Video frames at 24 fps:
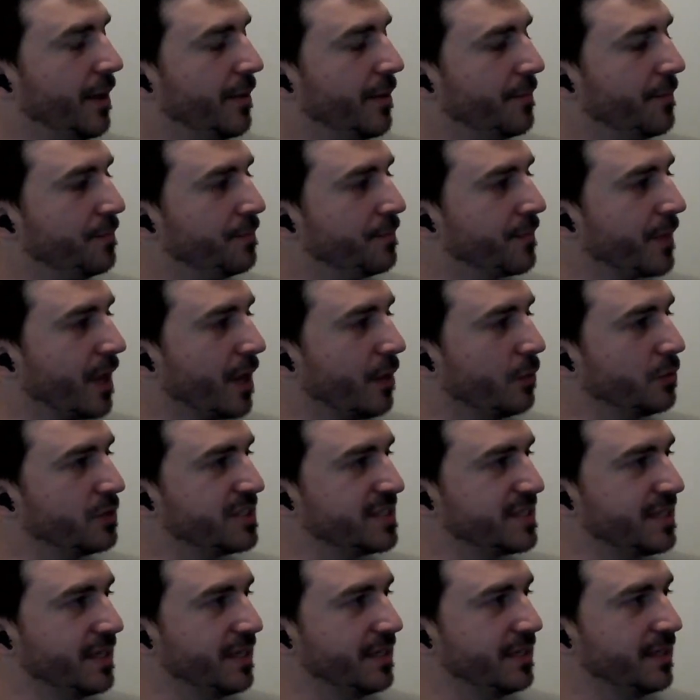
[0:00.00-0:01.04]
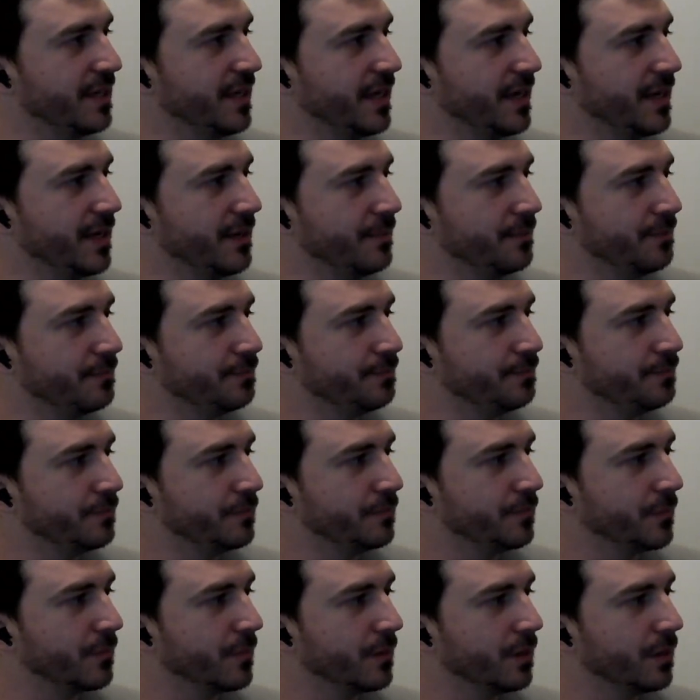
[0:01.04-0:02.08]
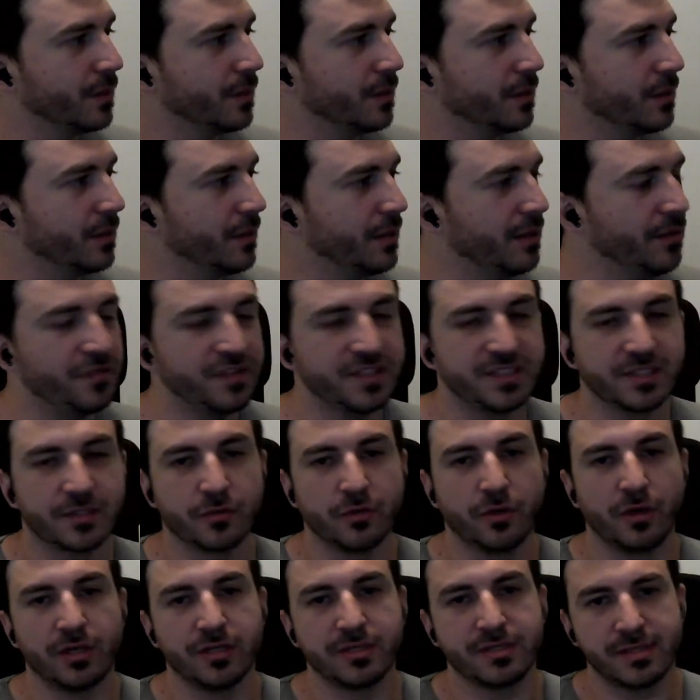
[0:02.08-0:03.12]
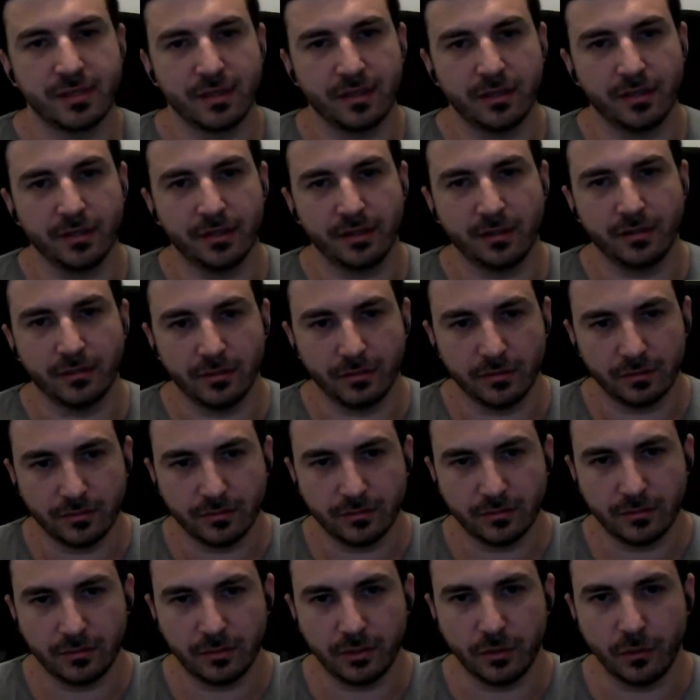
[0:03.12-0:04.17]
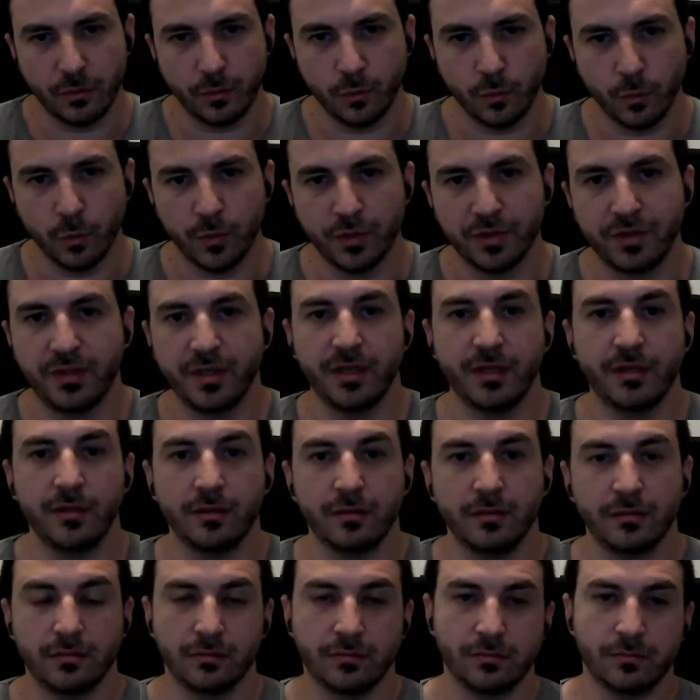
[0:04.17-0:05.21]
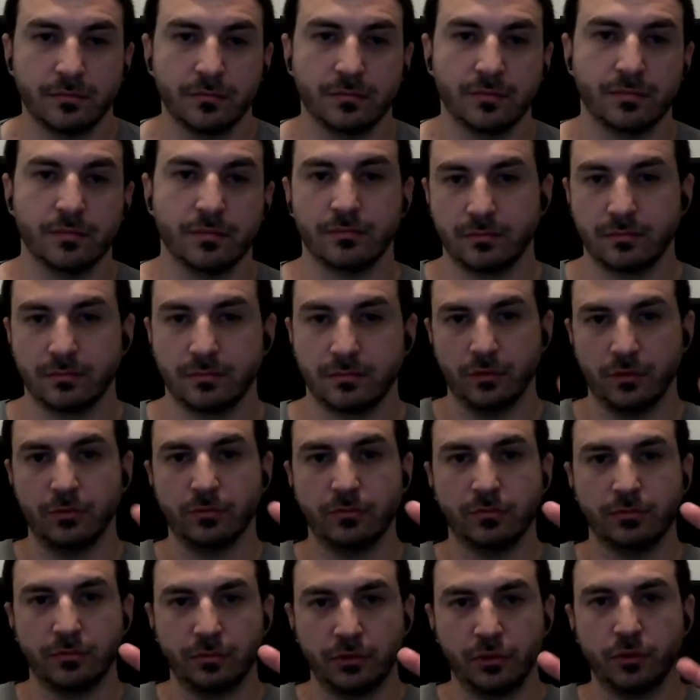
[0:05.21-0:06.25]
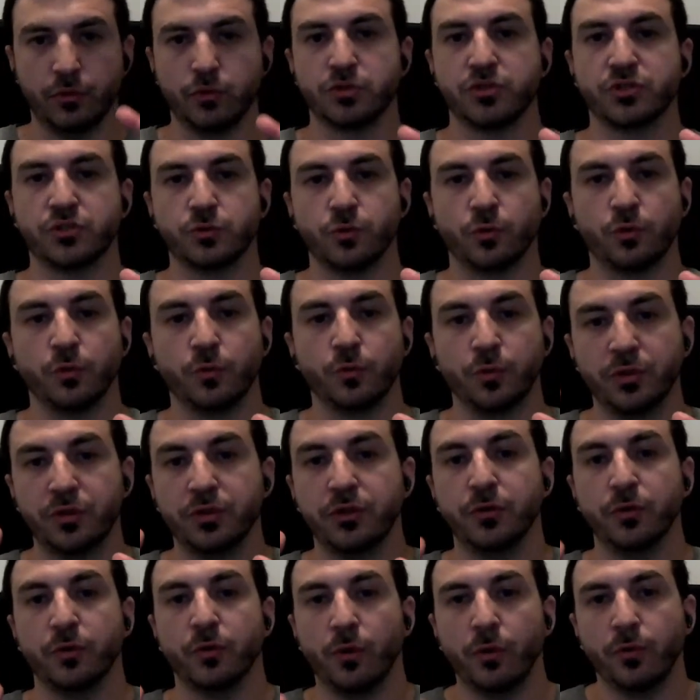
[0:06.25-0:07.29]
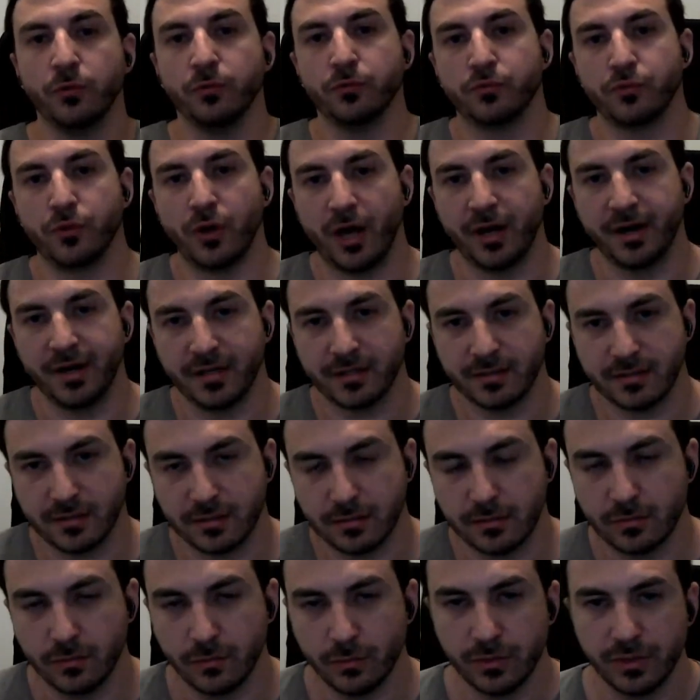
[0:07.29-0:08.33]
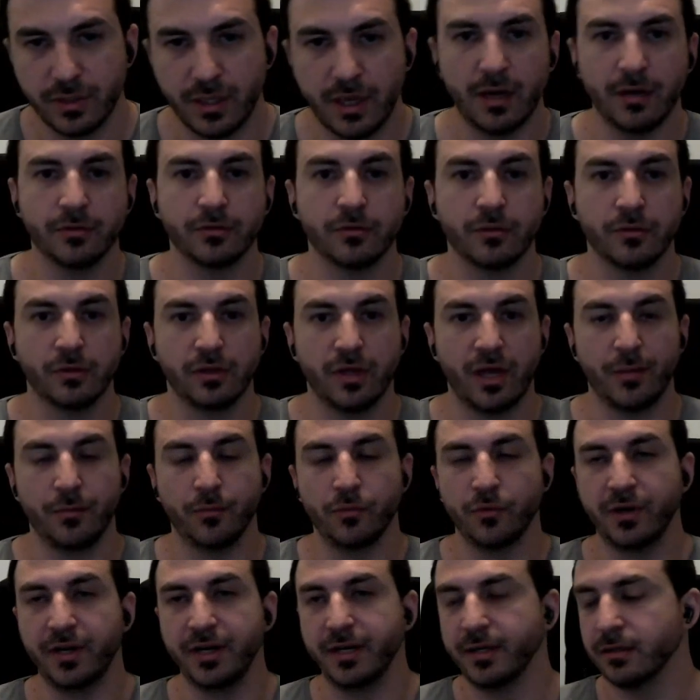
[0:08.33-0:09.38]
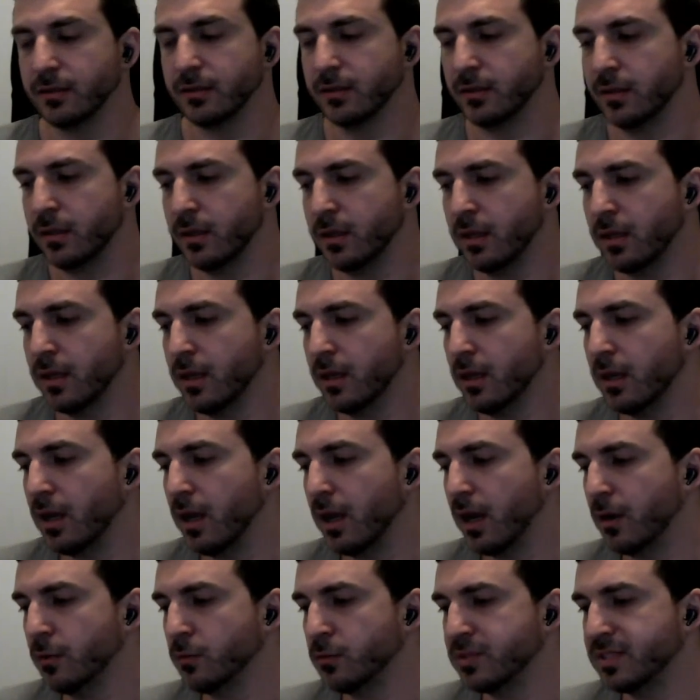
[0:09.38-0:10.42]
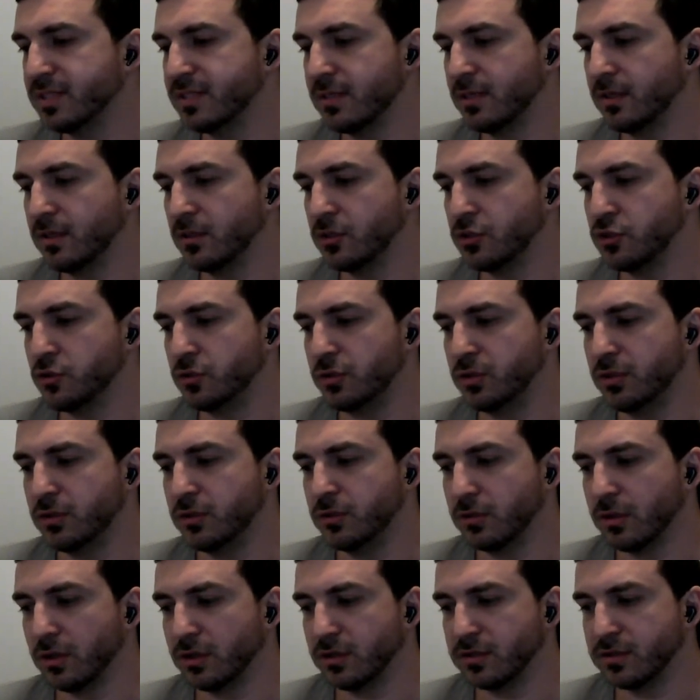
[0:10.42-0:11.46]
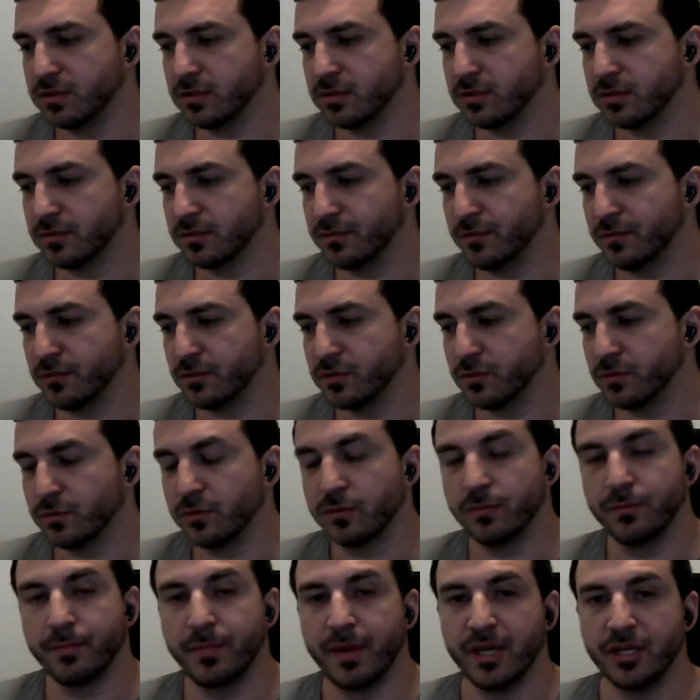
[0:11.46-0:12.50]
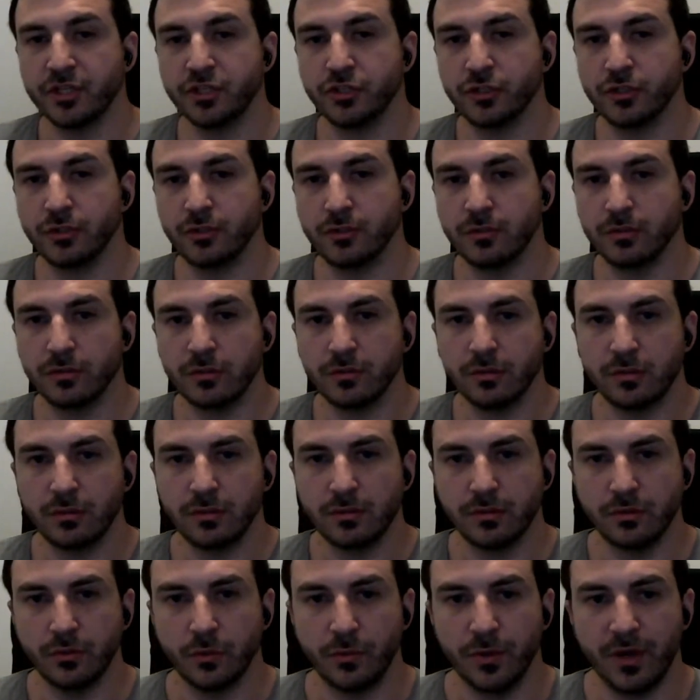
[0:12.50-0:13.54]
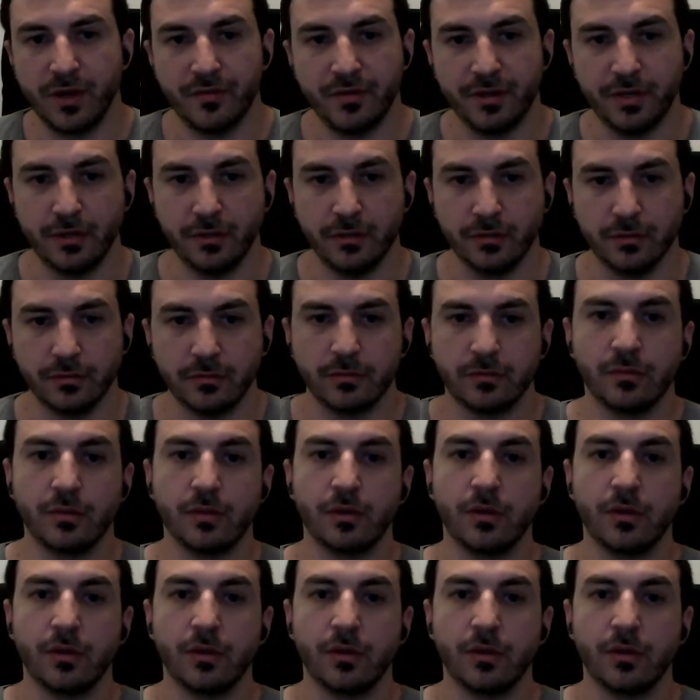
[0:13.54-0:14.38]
Um, I would say that if it's cross selling, you know, within you know your store with your own products without collaborating, I would say that you need to constantly first of all measure the revenue